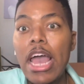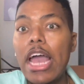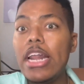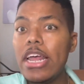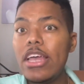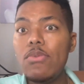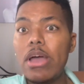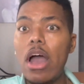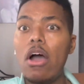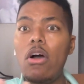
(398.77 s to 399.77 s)
And then you
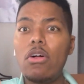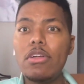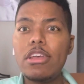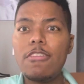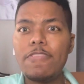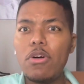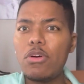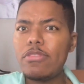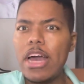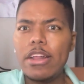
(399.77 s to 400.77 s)
got all of these
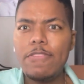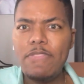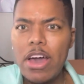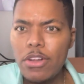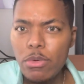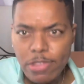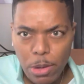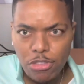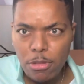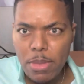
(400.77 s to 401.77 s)
photos I done found on
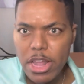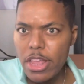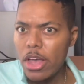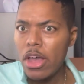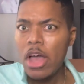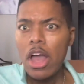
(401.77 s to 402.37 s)
social media.